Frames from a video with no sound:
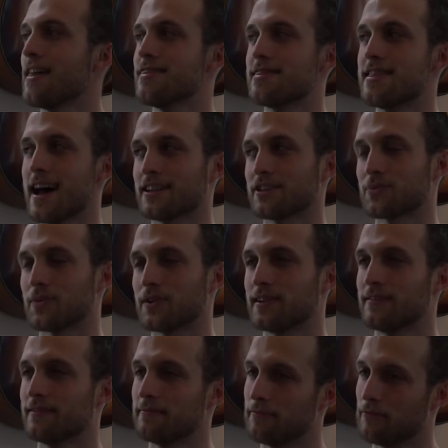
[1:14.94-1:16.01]
And that's
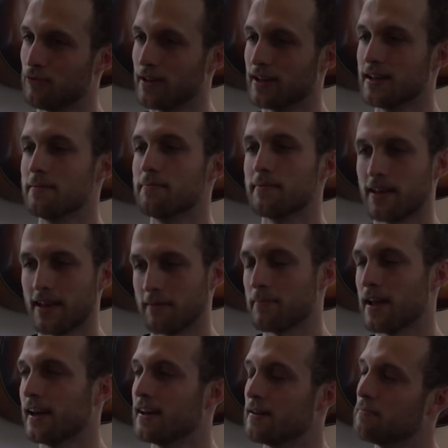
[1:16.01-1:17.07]
what really like
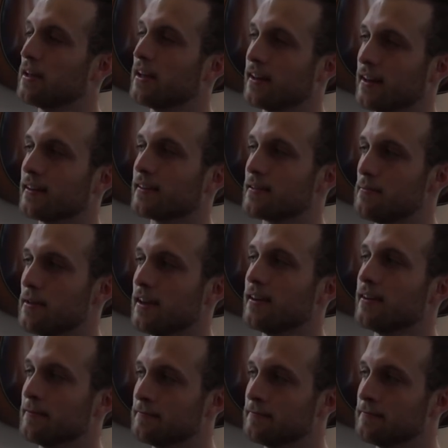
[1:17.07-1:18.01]
made it appealing to me.